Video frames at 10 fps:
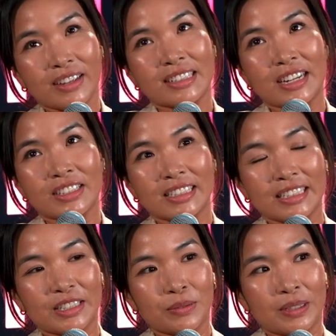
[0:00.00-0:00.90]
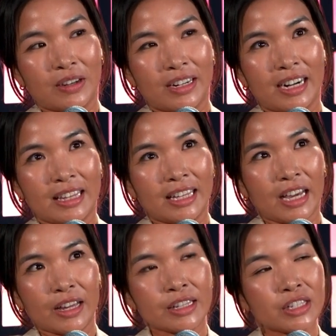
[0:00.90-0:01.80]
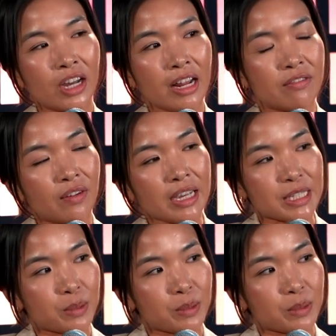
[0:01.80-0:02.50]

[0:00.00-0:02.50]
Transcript: touched a little bit on it. I think it's not advice,